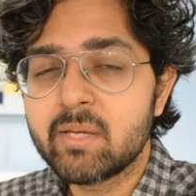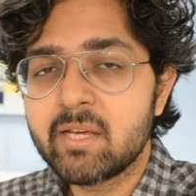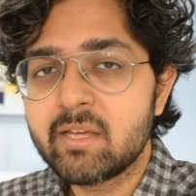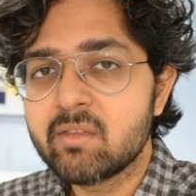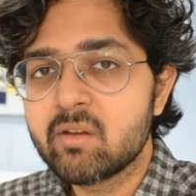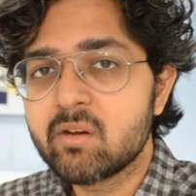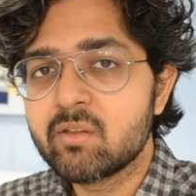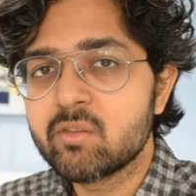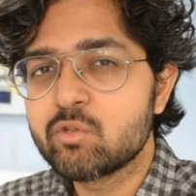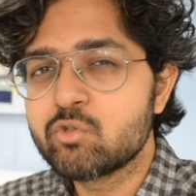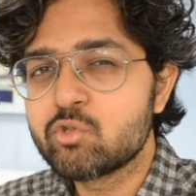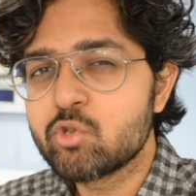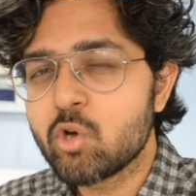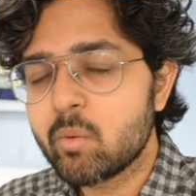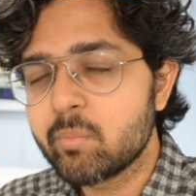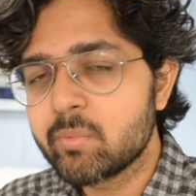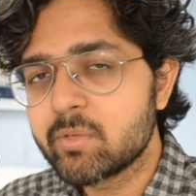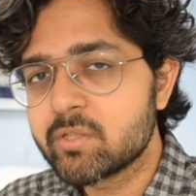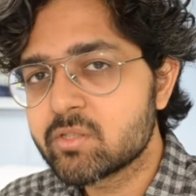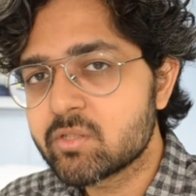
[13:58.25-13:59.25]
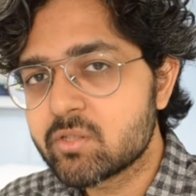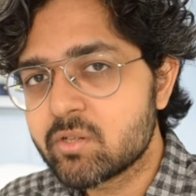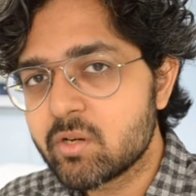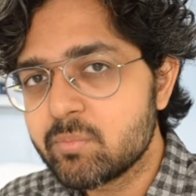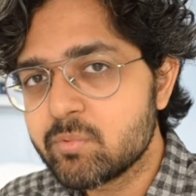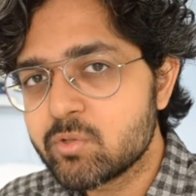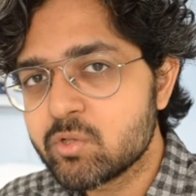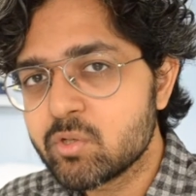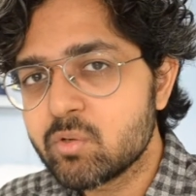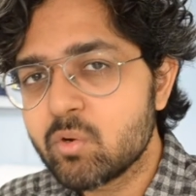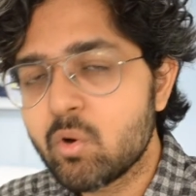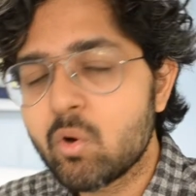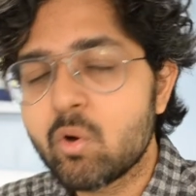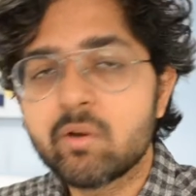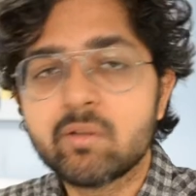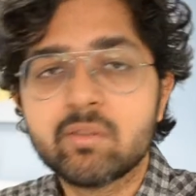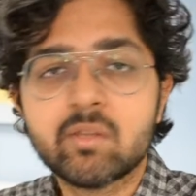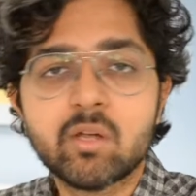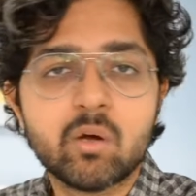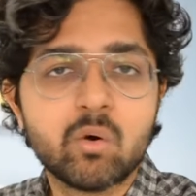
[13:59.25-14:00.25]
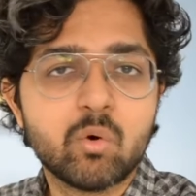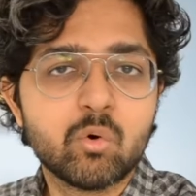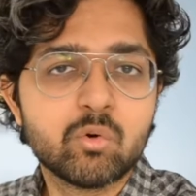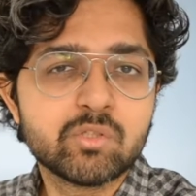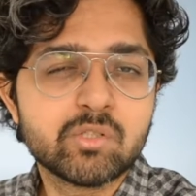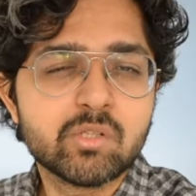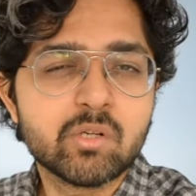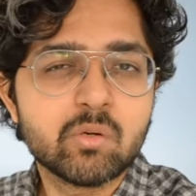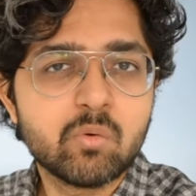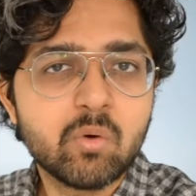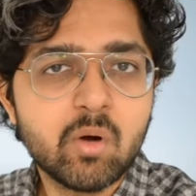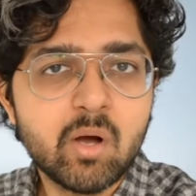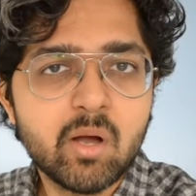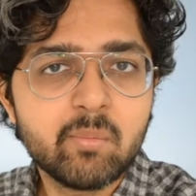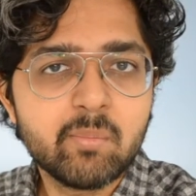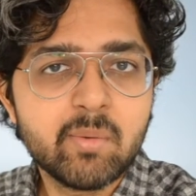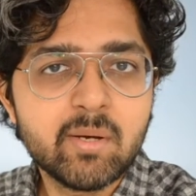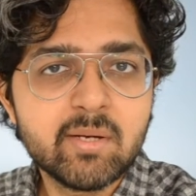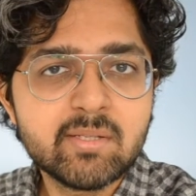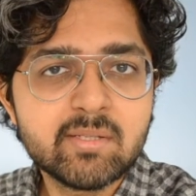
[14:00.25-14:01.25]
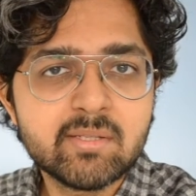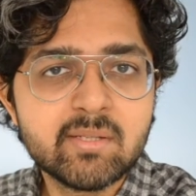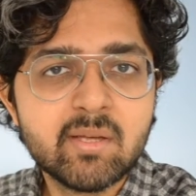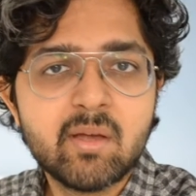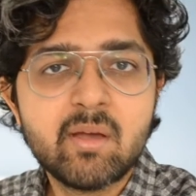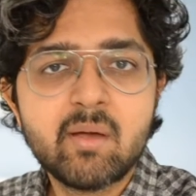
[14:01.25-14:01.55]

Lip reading: either in the job description or in the course requirements,